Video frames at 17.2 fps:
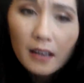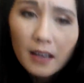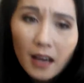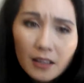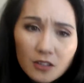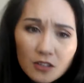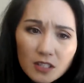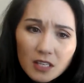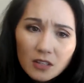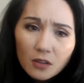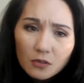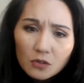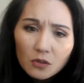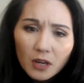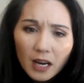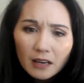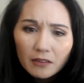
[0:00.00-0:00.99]
And you see
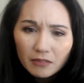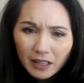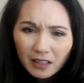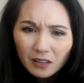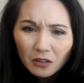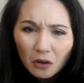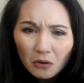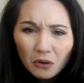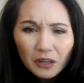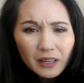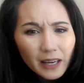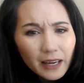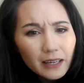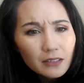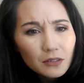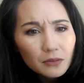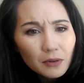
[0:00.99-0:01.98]
those are kind of like
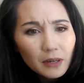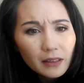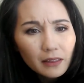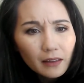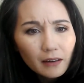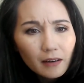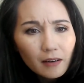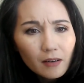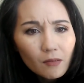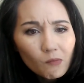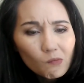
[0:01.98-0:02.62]
lowercase right there.